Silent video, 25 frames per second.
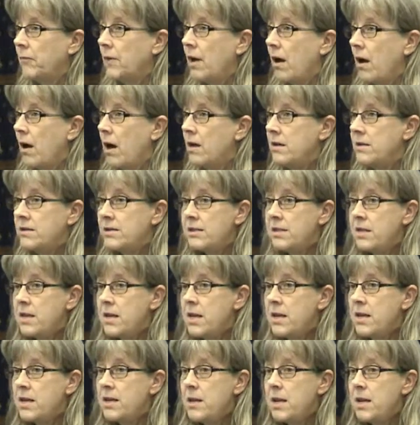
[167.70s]

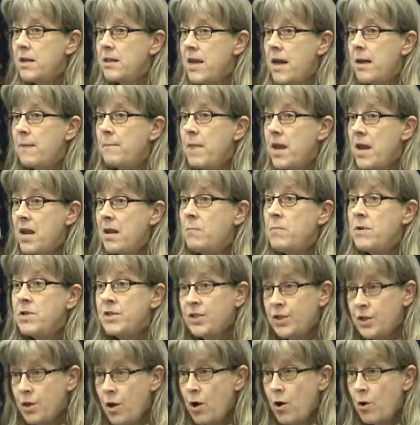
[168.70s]
honesty, that may be
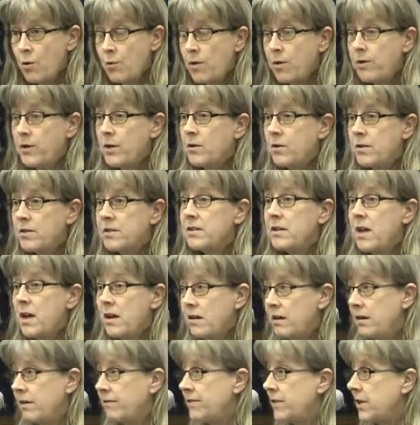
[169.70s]
so, that there is
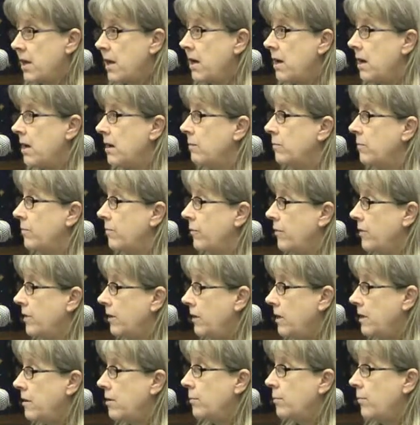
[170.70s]
not enough time for the
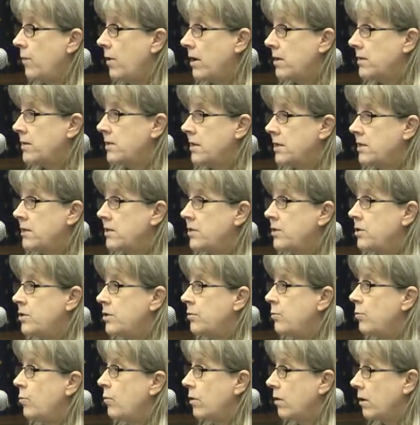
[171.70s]
legal process
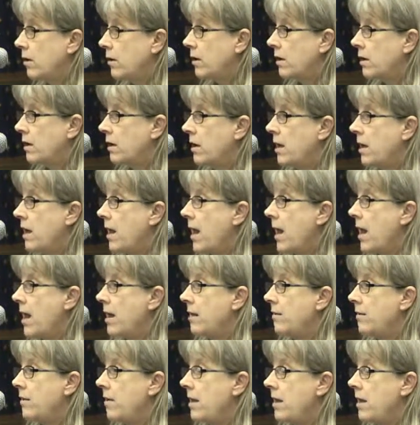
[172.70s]
to work.
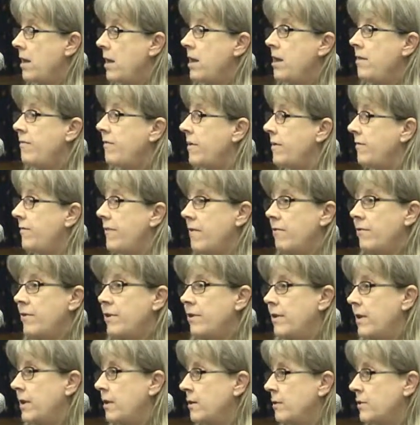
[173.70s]
And even if
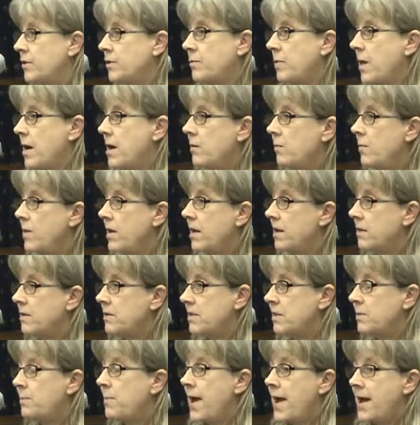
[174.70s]
everything goes right and we get
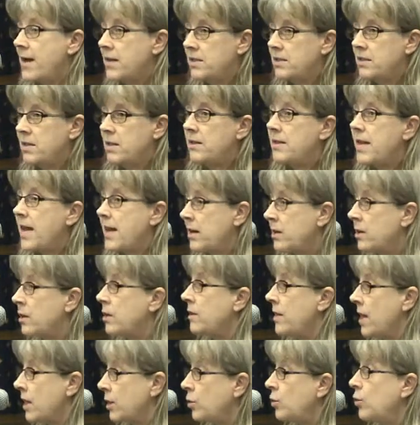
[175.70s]
this passed,
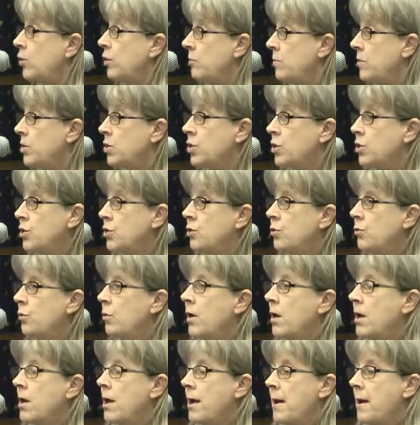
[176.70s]
that could be
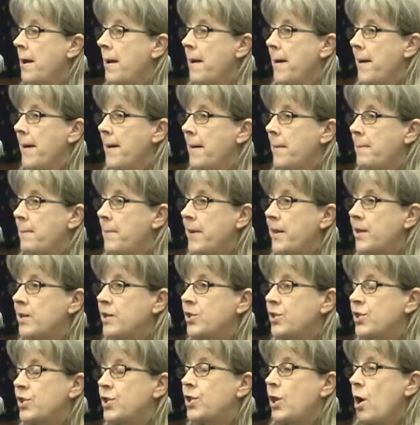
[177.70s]
true. But it
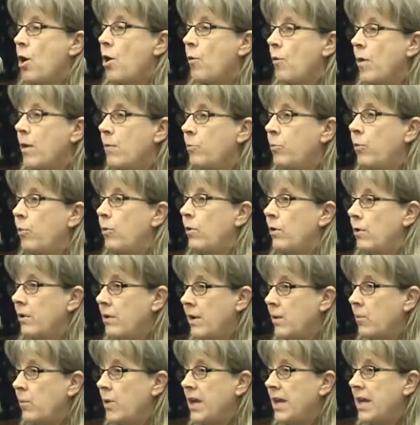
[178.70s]
is so
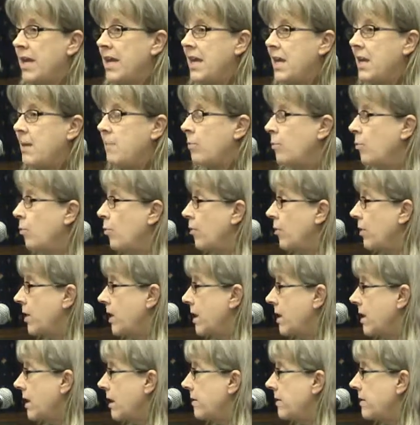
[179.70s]
important that we keep
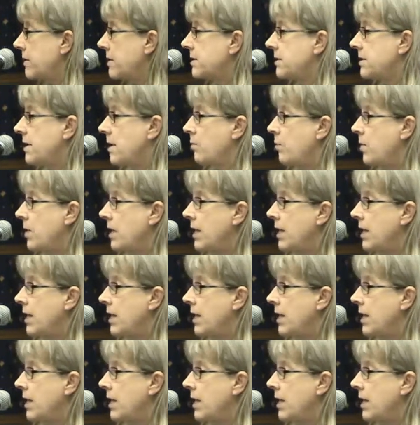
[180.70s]
working on this and we